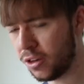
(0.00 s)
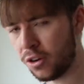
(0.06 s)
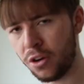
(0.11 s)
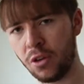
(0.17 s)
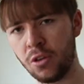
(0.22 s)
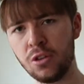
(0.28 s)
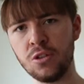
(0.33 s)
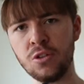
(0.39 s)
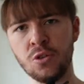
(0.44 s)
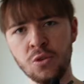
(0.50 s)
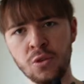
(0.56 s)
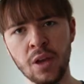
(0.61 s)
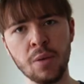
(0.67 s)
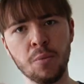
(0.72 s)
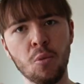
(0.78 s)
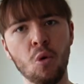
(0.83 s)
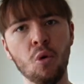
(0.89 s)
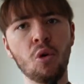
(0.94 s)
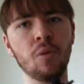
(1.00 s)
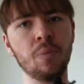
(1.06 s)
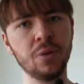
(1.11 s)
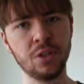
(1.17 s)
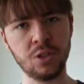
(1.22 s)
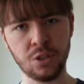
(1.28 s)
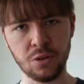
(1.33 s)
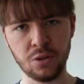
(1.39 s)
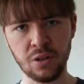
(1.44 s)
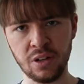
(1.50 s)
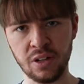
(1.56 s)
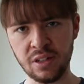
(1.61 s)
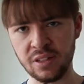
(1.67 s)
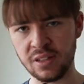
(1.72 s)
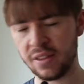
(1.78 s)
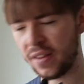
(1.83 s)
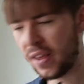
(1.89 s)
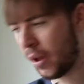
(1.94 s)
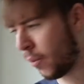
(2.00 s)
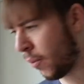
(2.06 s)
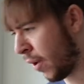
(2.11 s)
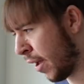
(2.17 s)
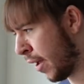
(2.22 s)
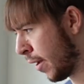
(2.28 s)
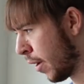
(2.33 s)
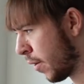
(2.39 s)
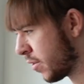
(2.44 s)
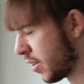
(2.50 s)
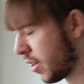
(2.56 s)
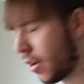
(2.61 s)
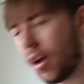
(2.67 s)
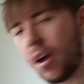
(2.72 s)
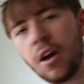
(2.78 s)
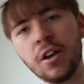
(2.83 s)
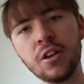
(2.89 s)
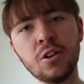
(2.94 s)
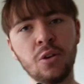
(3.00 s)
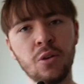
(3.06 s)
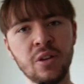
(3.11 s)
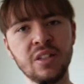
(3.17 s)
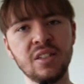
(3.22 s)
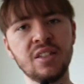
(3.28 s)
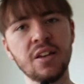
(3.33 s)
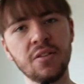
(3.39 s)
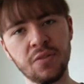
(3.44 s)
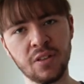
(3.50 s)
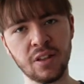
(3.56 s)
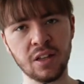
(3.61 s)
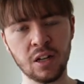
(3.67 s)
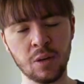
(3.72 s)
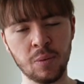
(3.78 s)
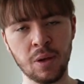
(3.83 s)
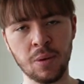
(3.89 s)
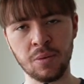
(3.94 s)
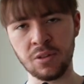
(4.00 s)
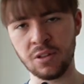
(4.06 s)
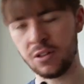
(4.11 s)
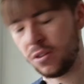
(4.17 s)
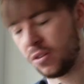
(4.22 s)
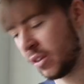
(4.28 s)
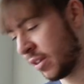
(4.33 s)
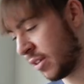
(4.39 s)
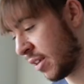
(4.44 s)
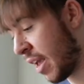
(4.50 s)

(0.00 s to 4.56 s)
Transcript: you get more opportunities in that way. I was like, he's definitely going to be able to do this.